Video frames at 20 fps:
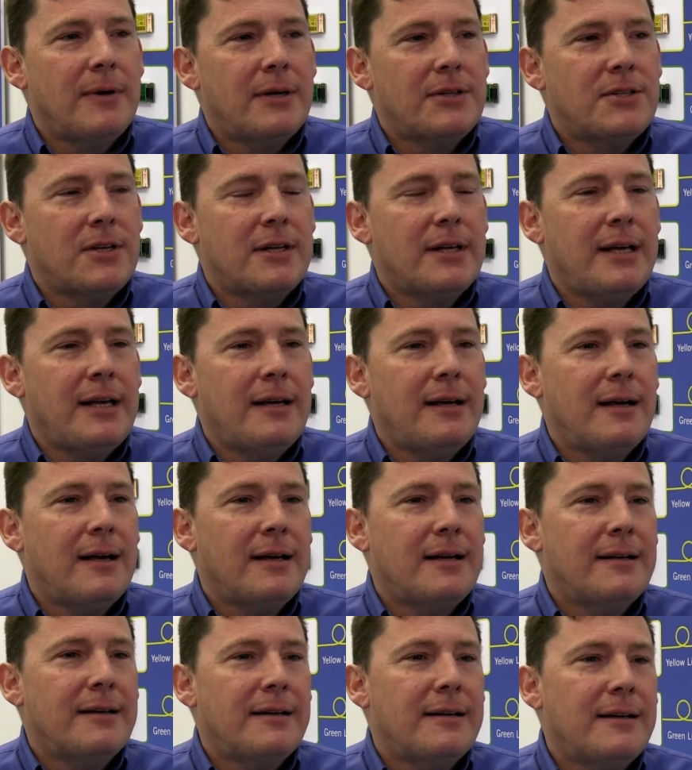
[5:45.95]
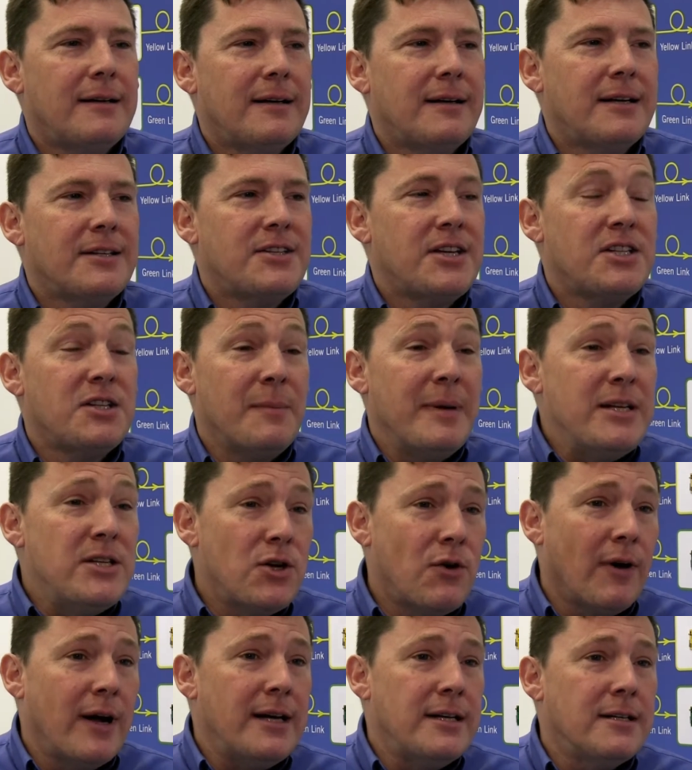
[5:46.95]
certainly a system
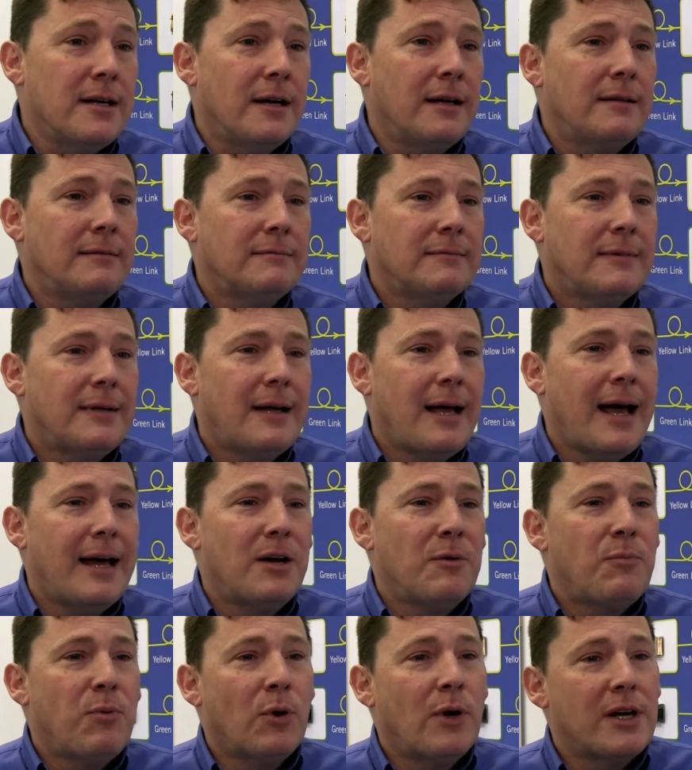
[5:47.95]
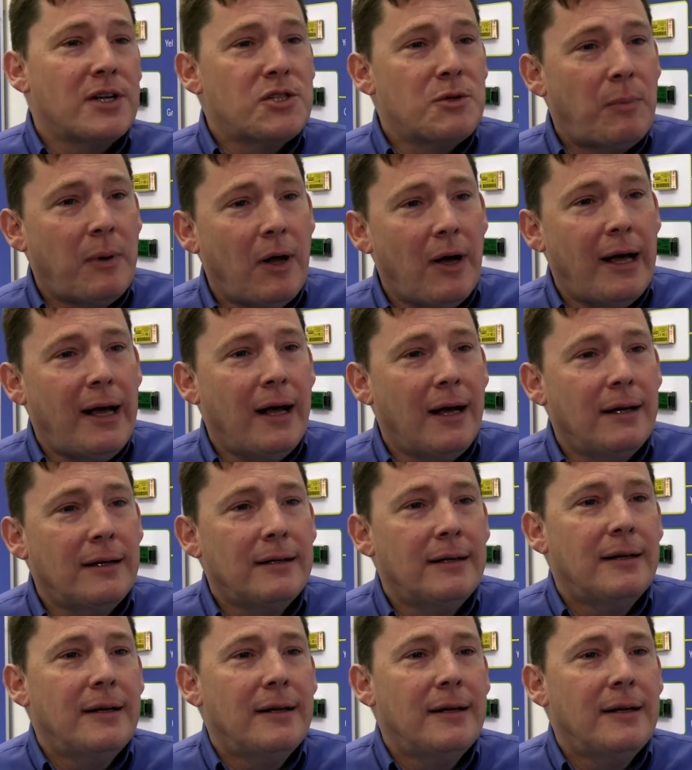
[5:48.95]
integrator and a product supplier.